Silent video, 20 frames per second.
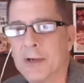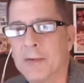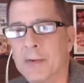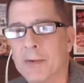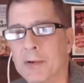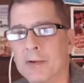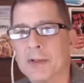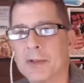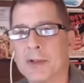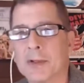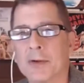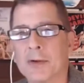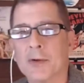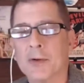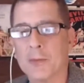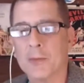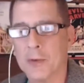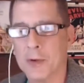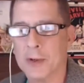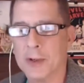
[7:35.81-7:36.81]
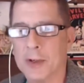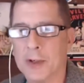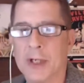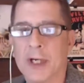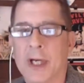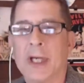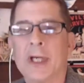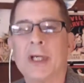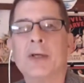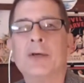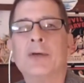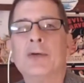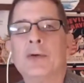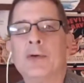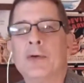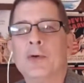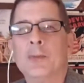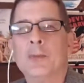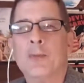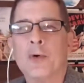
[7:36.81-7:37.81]
we were still in the work on adding 2
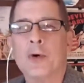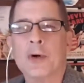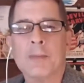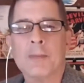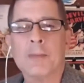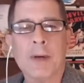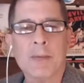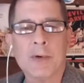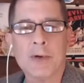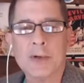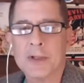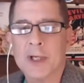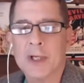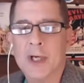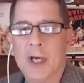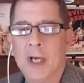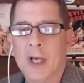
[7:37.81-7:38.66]
new board members.